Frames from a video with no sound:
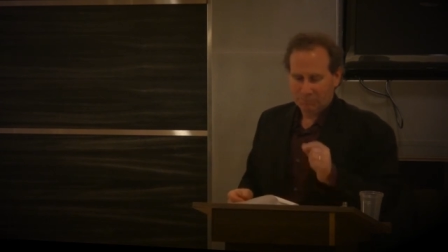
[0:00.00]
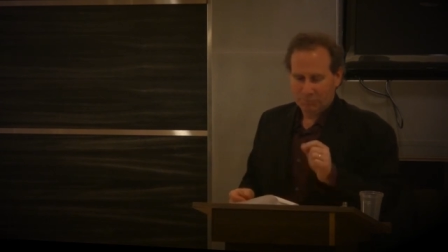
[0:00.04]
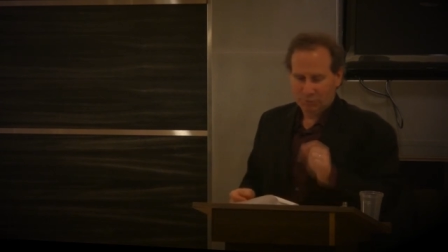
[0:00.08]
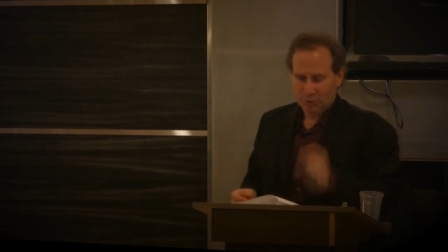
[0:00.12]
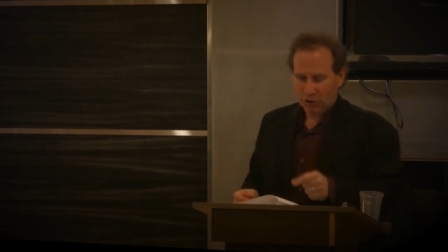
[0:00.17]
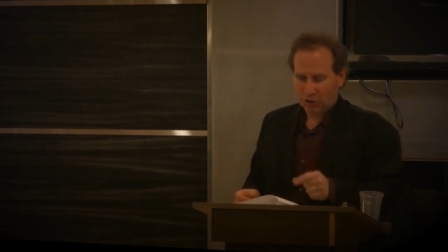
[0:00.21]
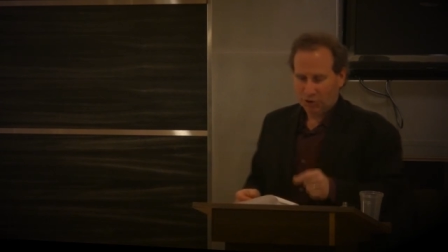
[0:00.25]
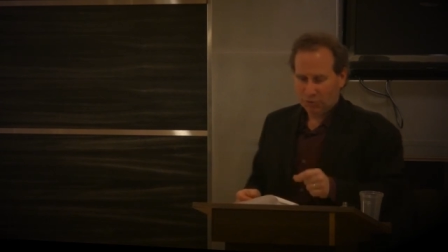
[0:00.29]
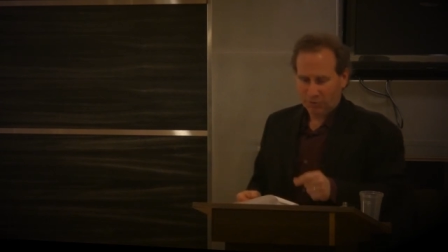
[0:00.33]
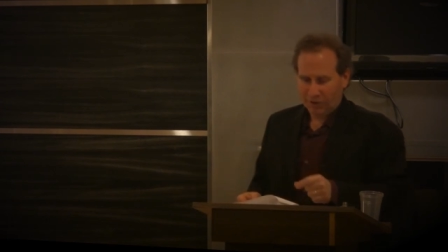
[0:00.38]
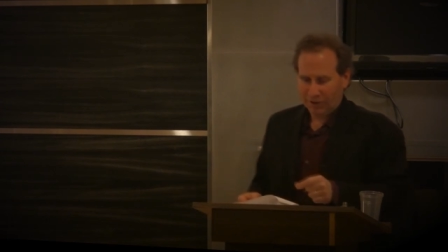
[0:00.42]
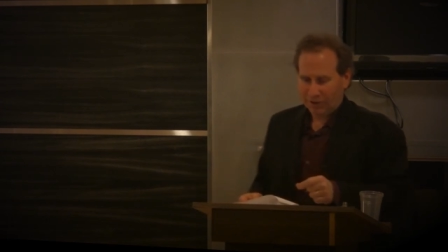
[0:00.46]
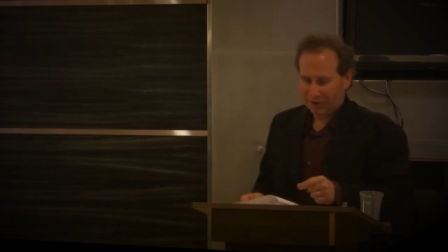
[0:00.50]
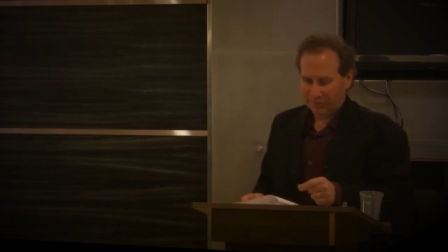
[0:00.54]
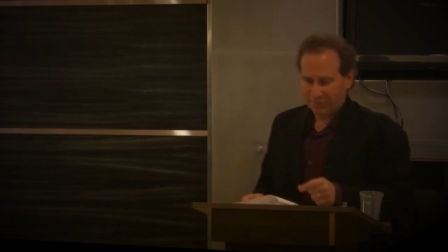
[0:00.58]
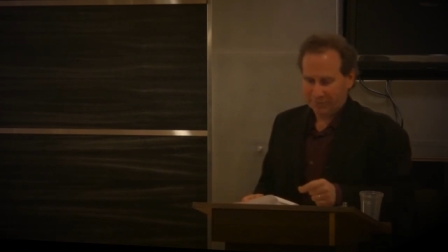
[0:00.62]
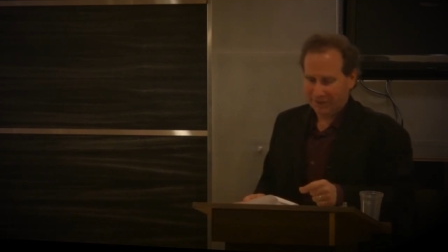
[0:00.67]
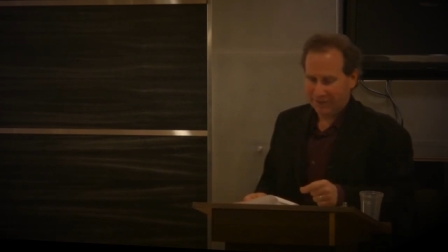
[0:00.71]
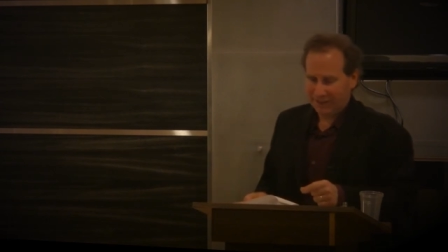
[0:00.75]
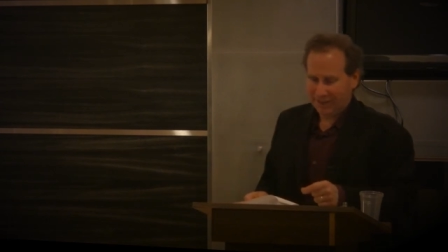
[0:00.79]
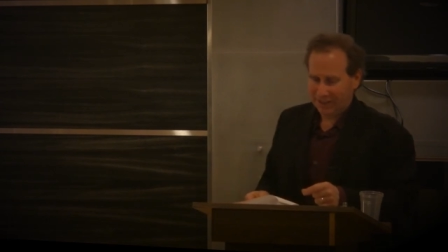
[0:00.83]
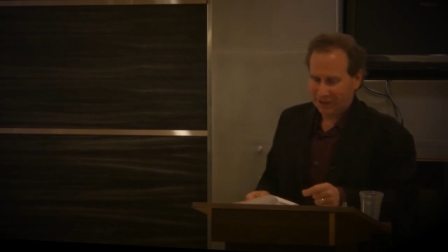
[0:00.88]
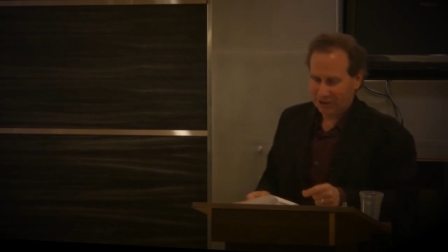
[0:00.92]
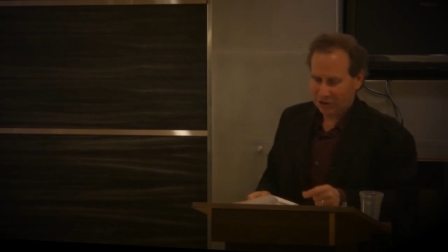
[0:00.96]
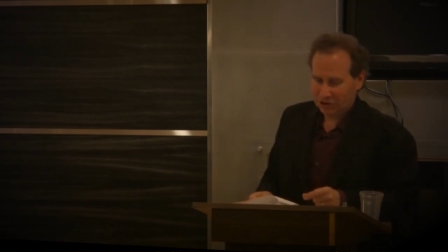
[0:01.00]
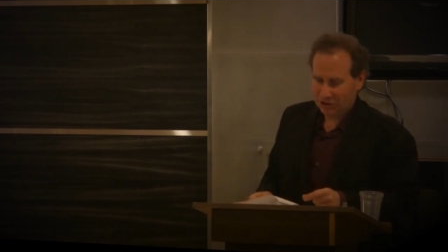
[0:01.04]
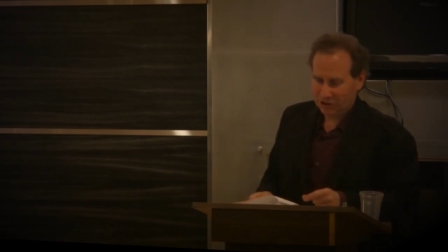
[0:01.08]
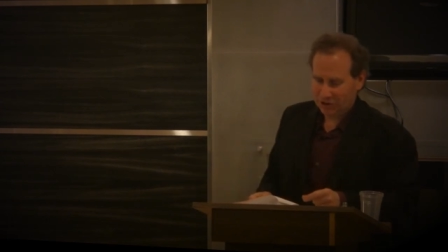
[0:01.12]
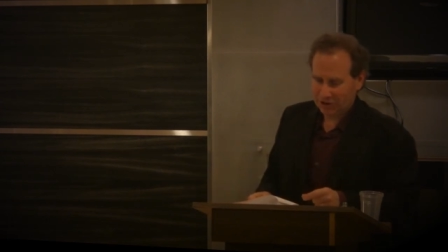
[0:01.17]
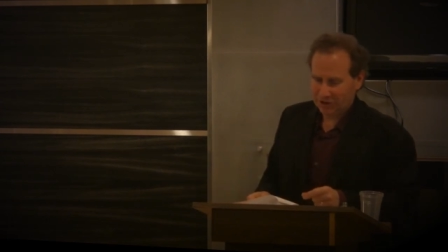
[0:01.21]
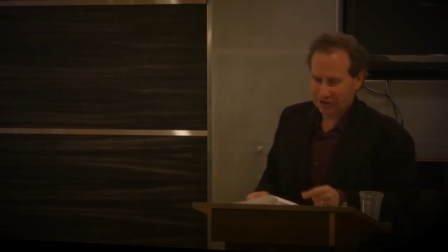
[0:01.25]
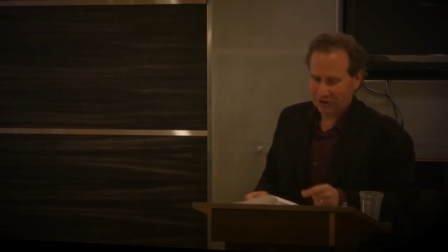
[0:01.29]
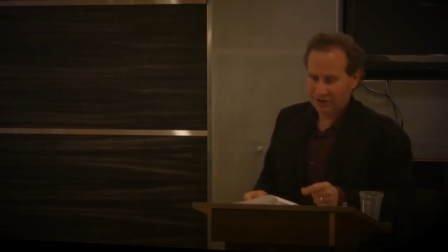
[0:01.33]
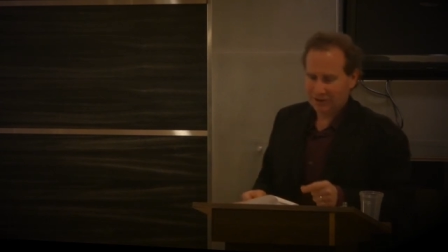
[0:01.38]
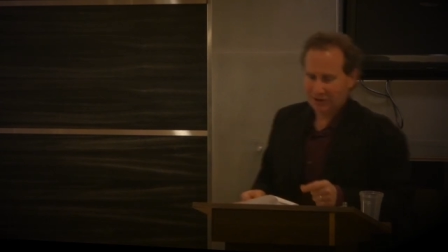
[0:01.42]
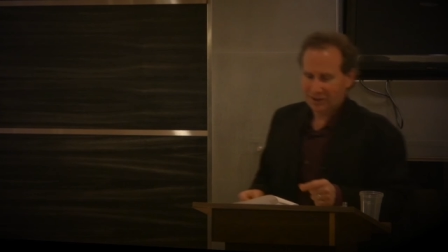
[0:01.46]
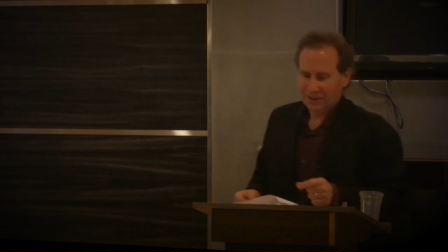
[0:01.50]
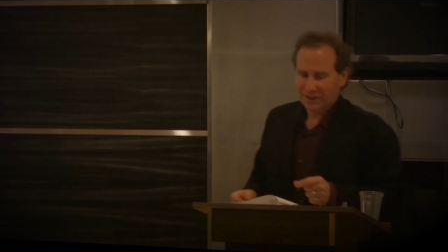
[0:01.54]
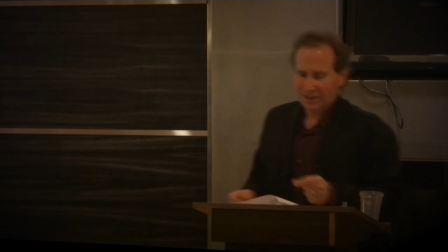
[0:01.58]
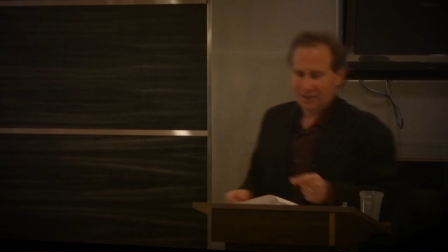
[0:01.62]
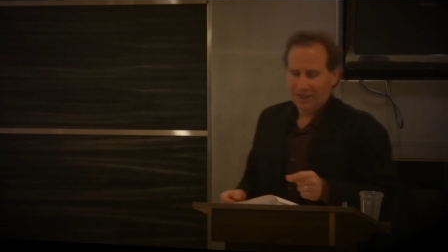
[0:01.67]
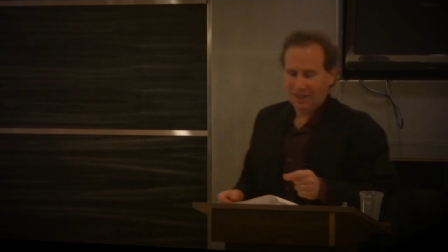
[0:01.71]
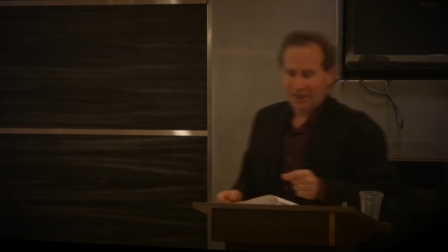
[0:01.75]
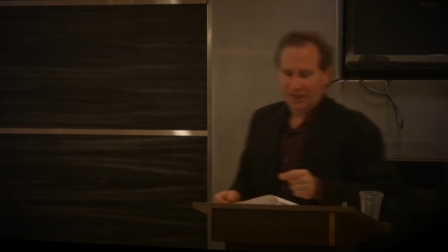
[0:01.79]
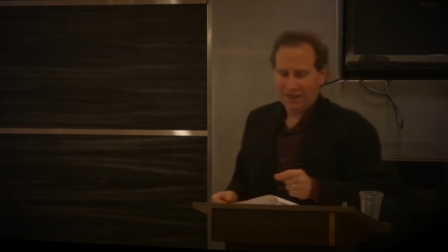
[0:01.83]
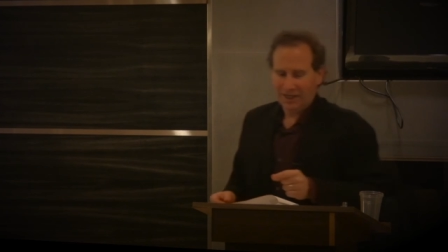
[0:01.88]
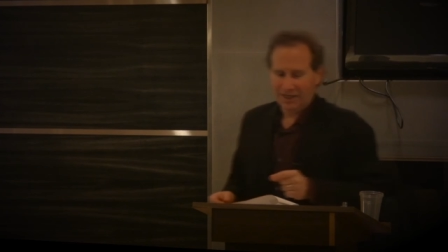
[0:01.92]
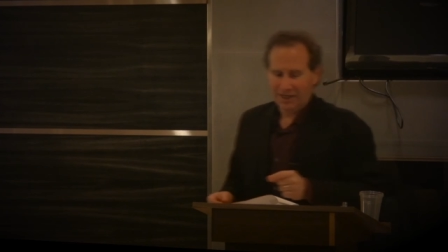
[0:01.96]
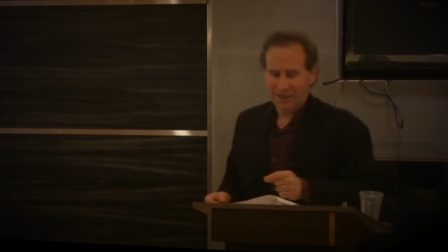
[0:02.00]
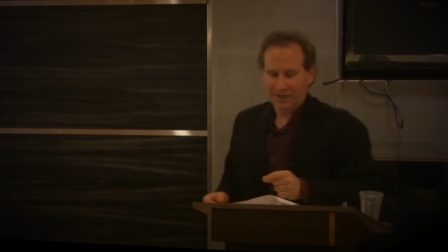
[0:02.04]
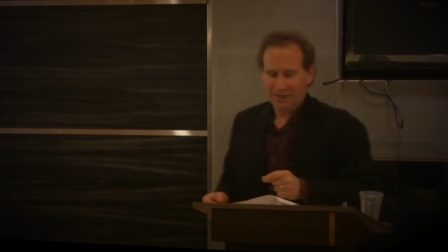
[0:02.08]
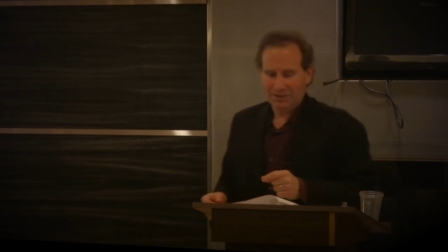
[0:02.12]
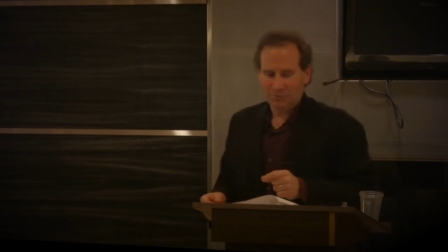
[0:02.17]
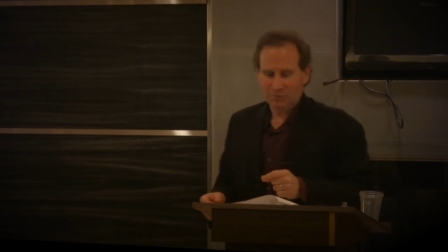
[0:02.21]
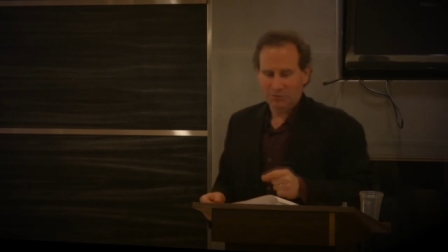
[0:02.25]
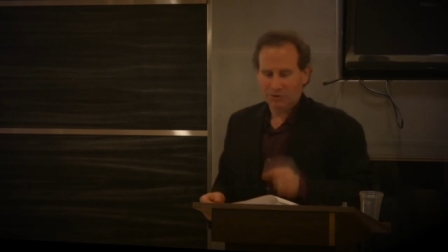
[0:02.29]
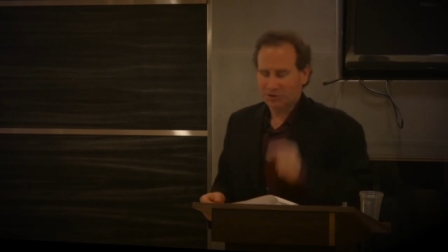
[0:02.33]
book recommendation, uh,